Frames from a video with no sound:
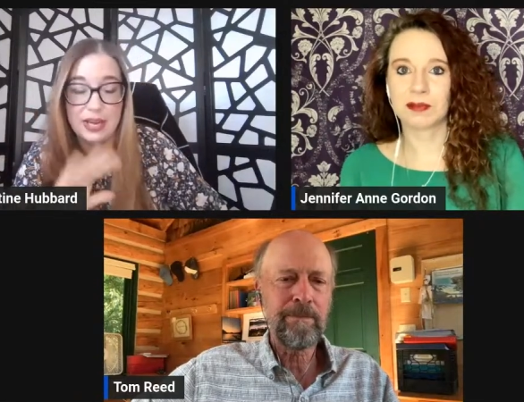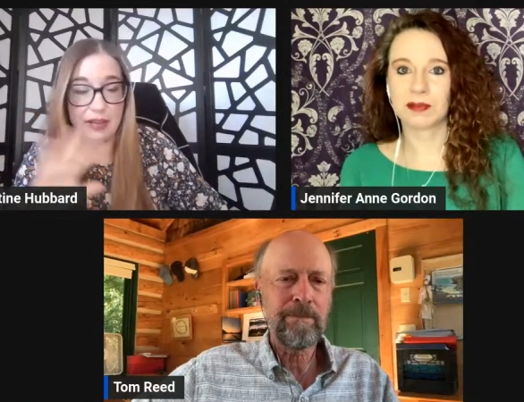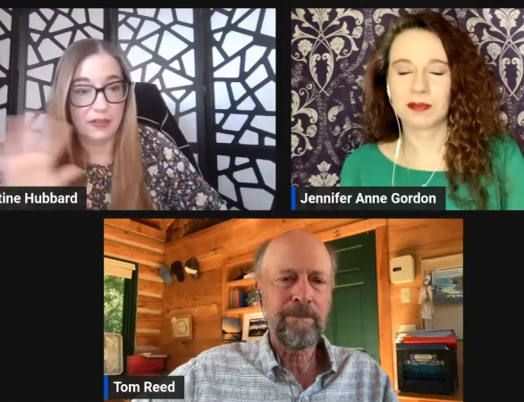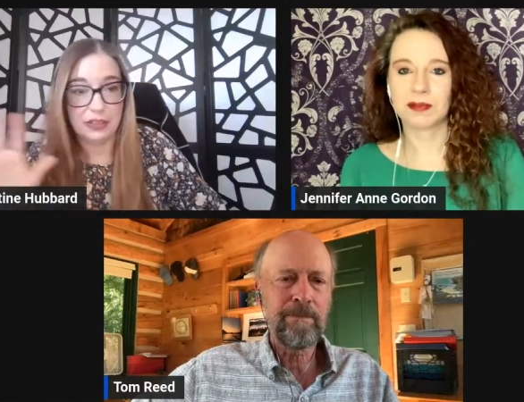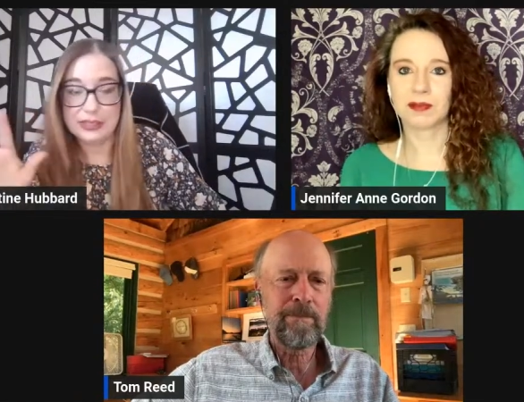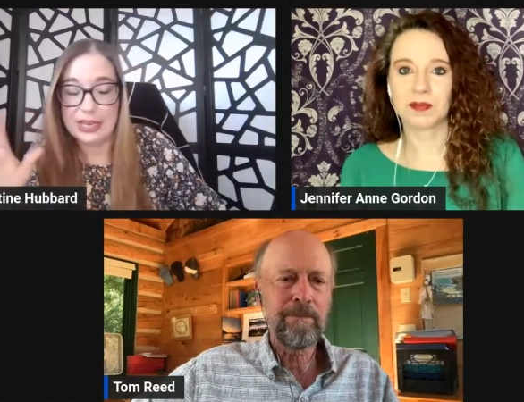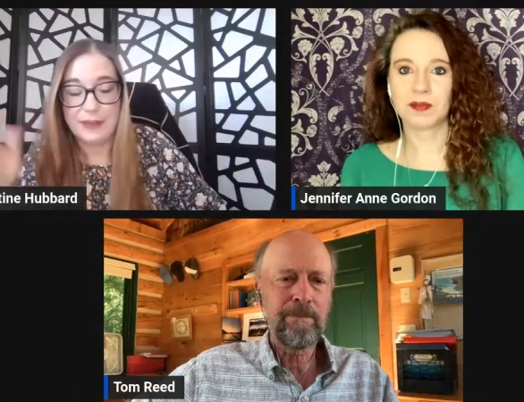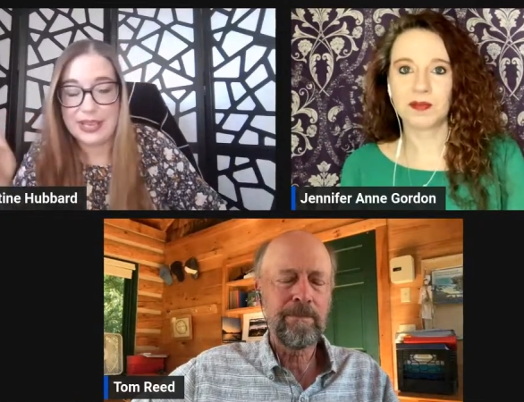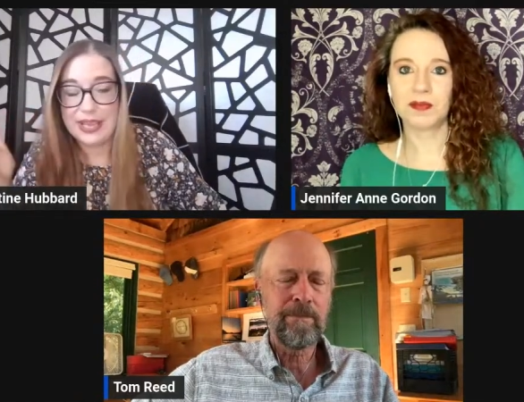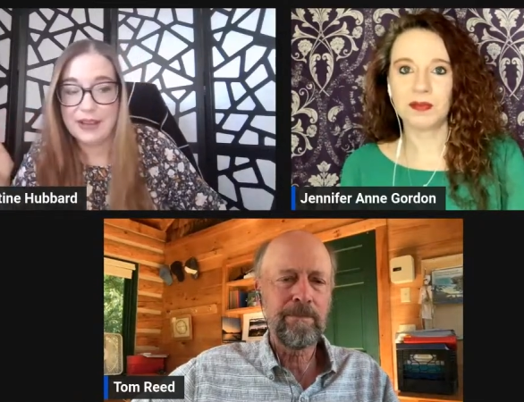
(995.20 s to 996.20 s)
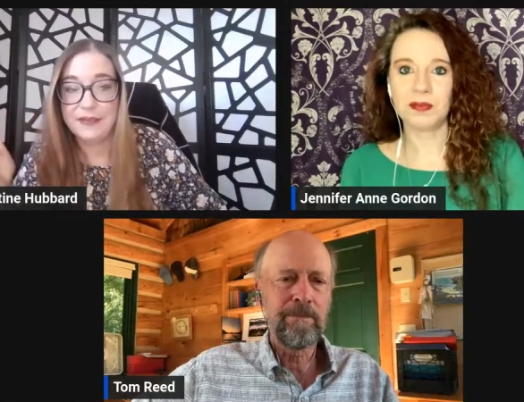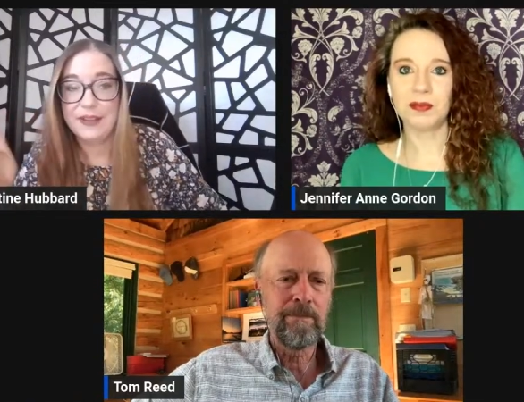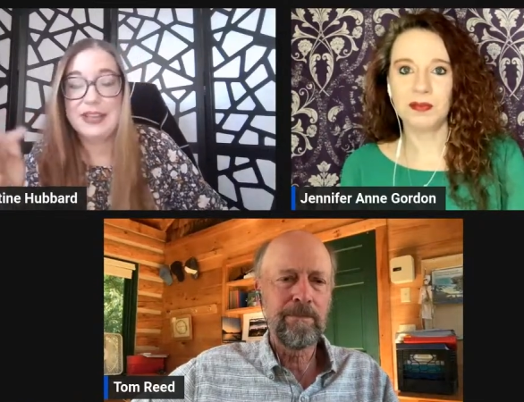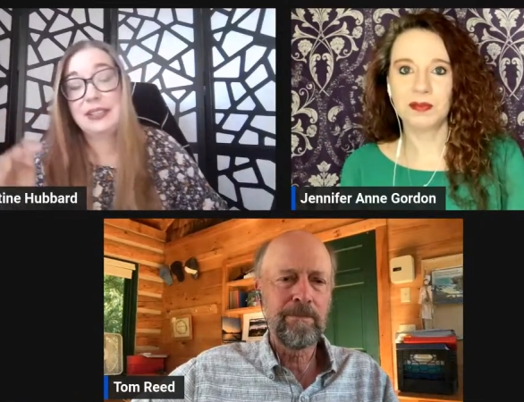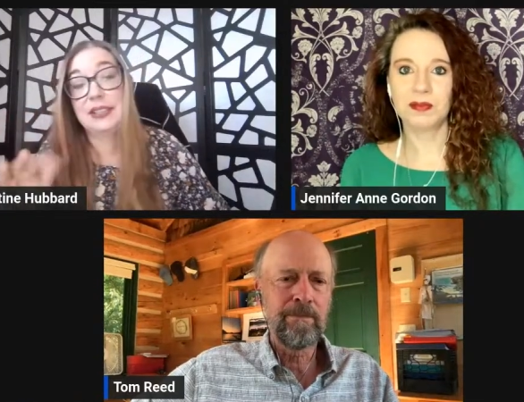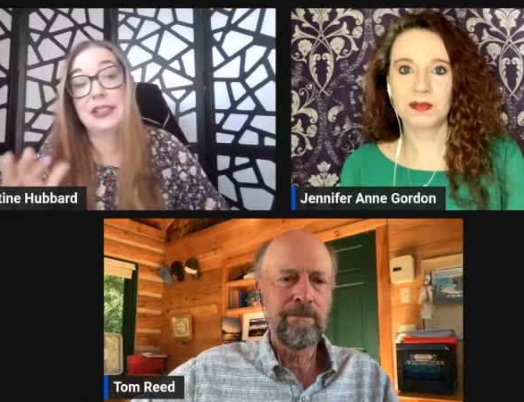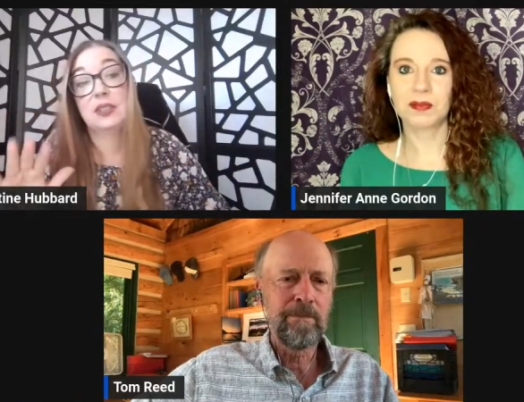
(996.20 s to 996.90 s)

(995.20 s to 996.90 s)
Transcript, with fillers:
Speaker 1: and I've looked it up, I can't find it since,